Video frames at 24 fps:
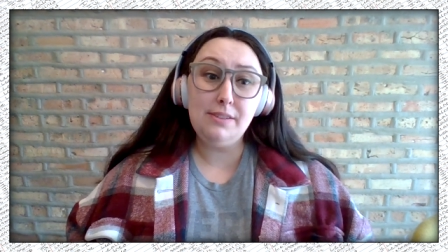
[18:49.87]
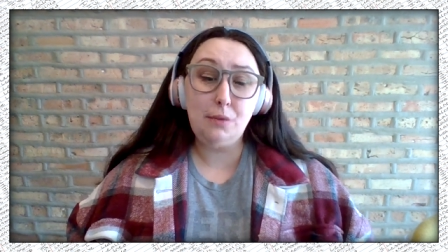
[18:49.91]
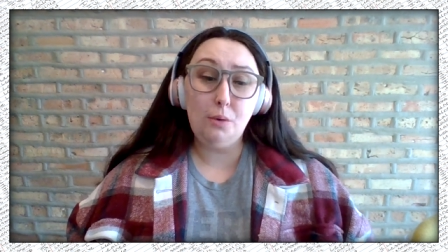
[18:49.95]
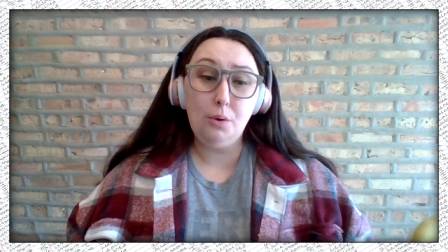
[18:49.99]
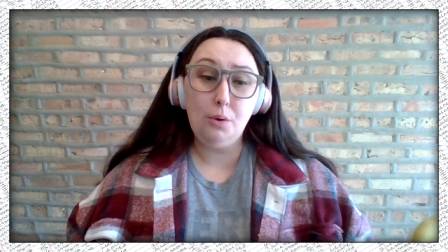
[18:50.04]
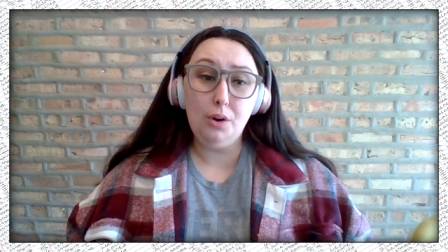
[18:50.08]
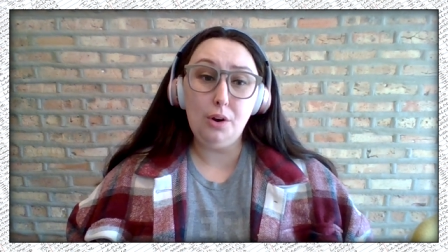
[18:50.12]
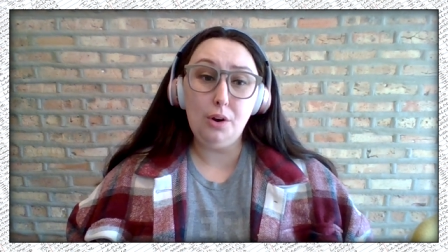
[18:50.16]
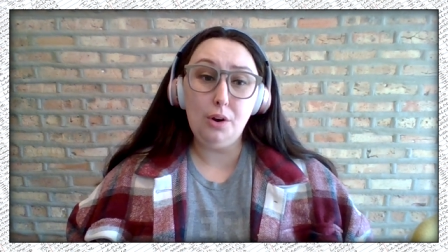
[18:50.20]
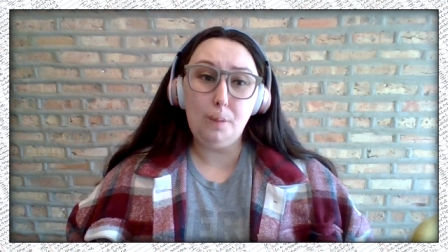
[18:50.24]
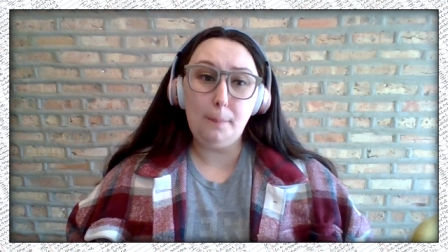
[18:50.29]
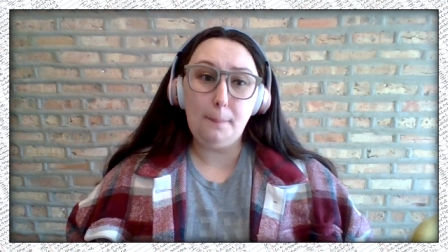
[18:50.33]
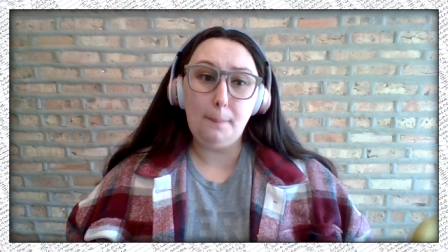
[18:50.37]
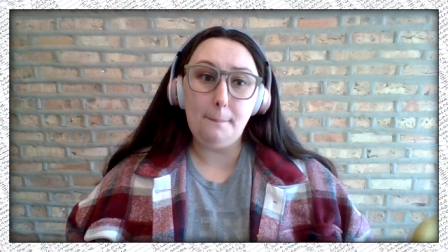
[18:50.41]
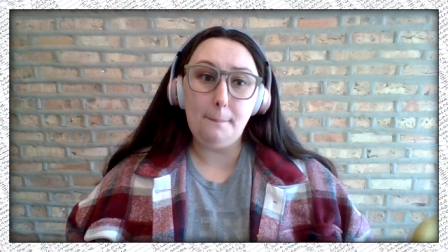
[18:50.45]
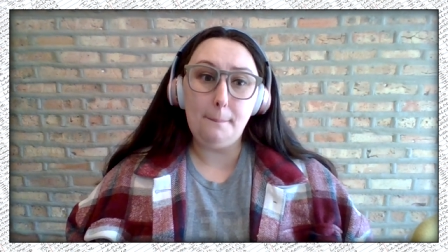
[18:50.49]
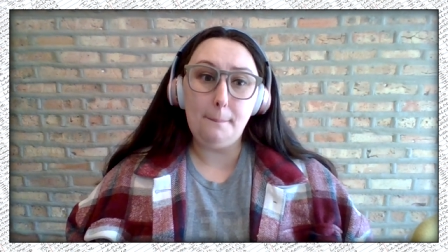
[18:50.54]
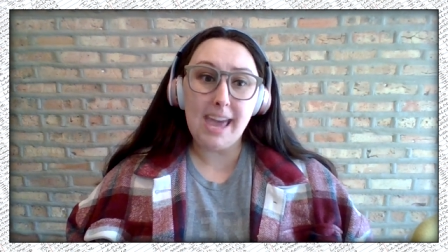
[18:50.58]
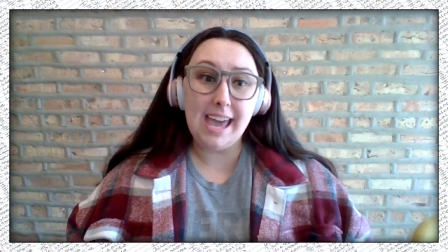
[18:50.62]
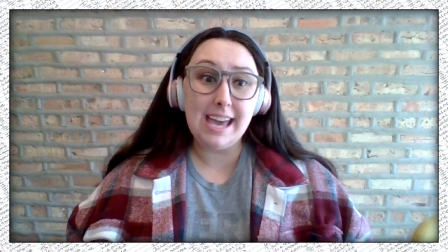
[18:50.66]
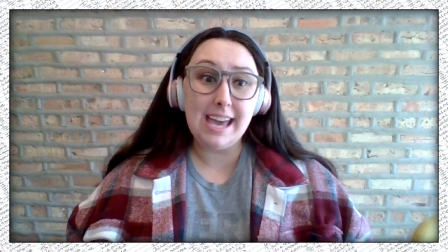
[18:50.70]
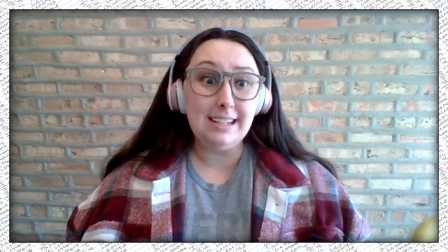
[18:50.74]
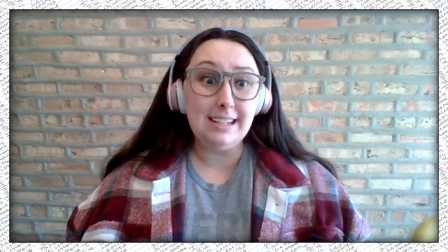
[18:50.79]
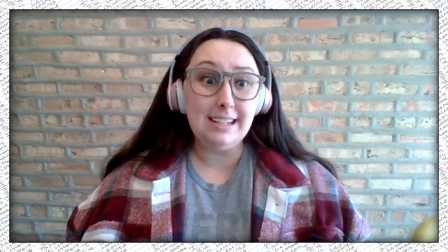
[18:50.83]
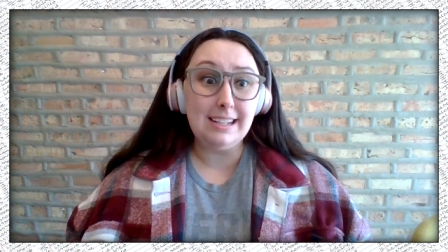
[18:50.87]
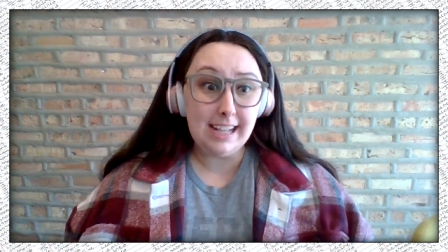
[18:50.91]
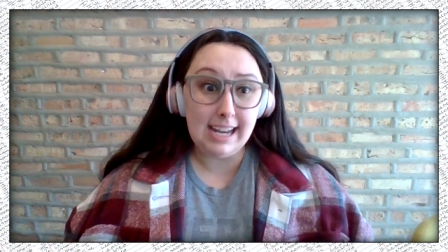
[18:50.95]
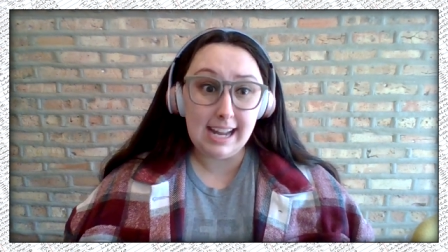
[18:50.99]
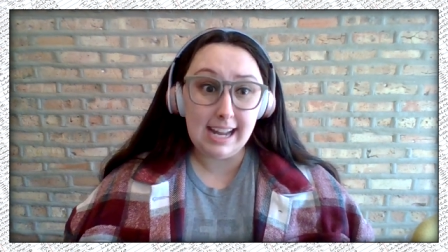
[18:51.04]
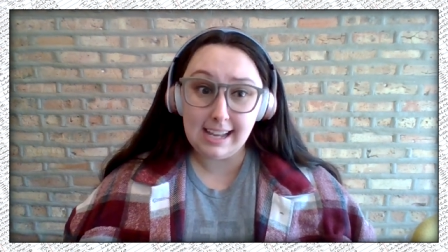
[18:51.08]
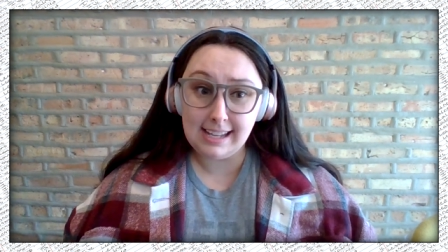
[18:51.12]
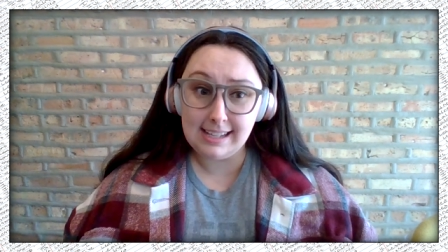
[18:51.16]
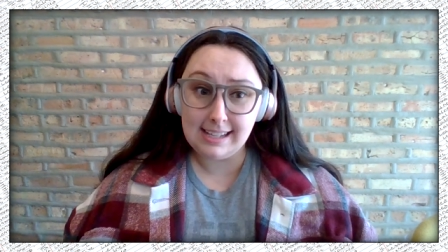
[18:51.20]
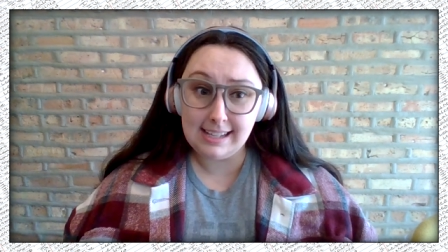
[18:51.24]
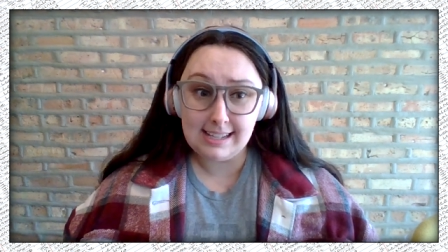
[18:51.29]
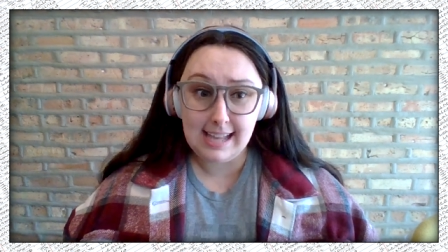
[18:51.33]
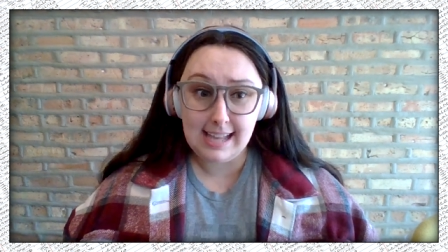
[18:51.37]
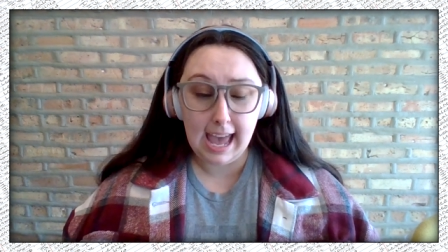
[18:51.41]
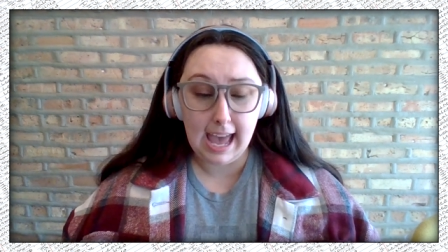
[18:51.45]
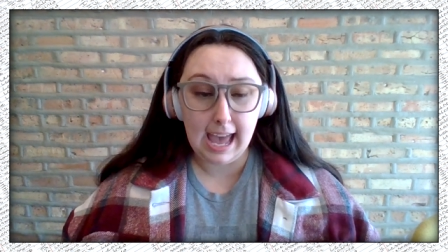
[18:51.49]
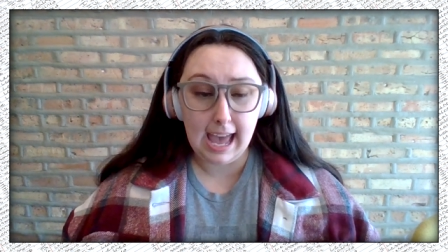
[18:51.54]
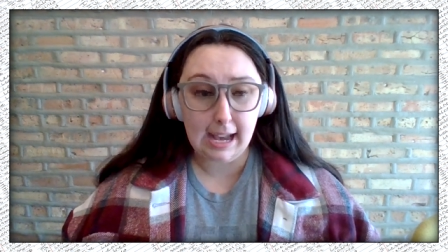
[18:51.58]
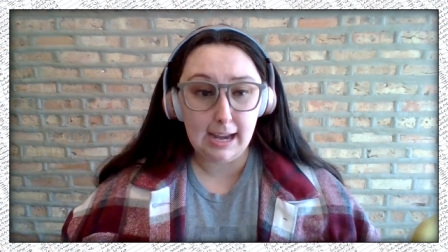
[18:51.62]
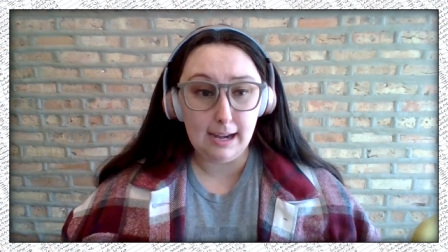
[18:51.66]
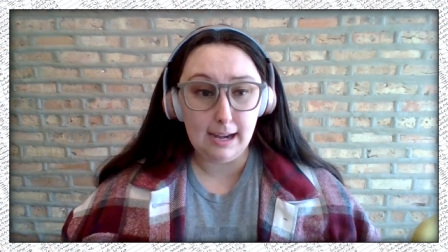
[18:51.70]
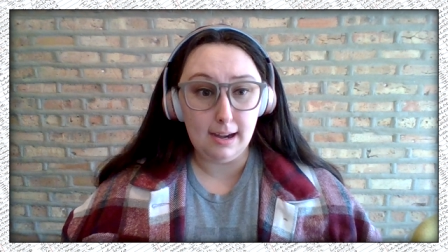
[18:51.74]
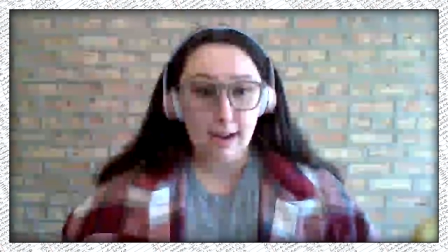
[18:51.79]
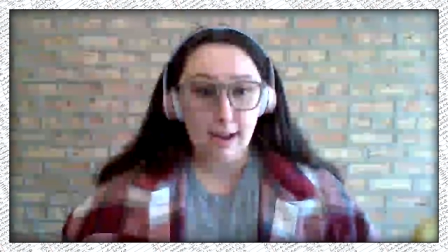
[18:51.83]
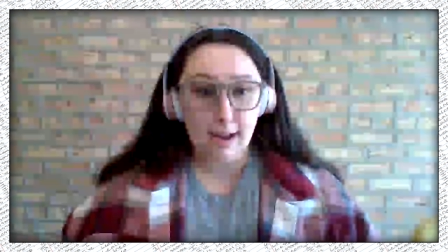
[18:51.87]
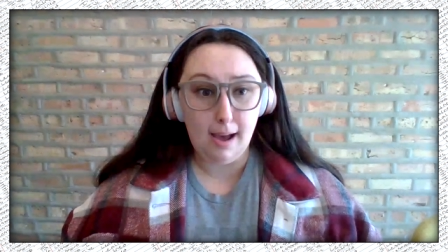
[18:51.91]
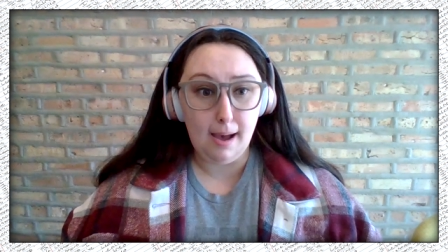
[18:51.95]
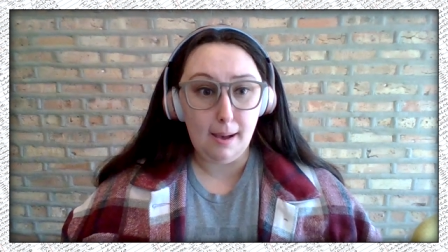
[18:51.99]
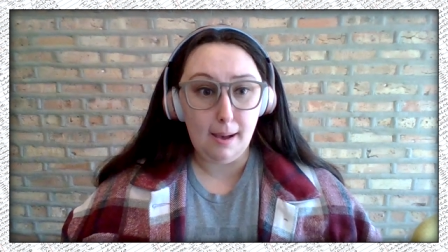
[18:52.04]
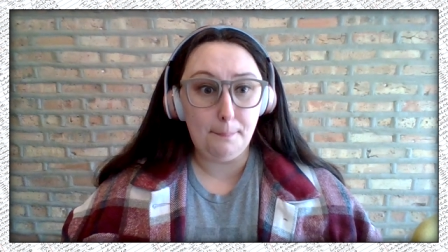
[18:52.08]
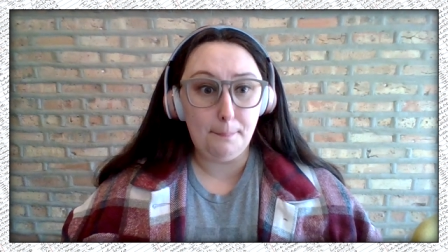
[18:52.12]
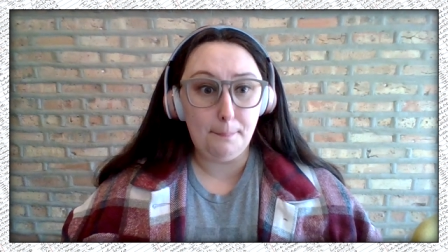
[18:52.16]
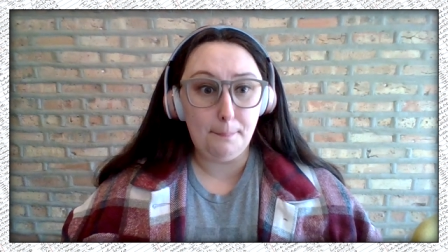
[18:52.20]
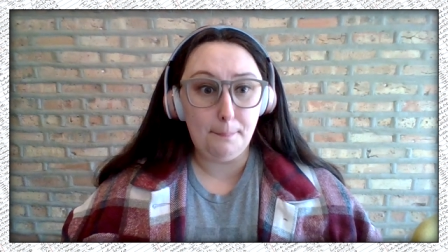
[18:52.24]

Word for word: for analytics and uh,